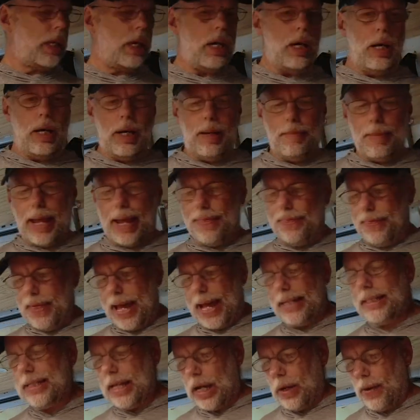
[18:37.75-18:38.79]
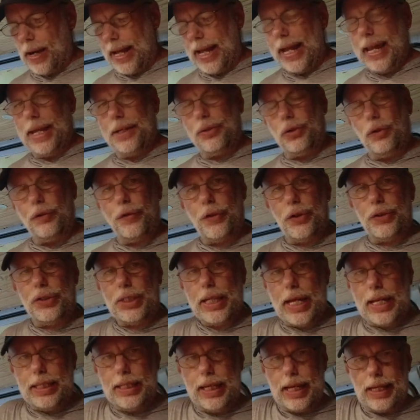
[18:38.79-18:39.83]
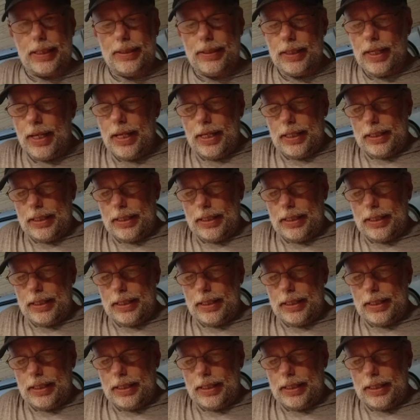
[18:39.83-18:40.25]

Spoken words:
And that's how I handle first aid kits.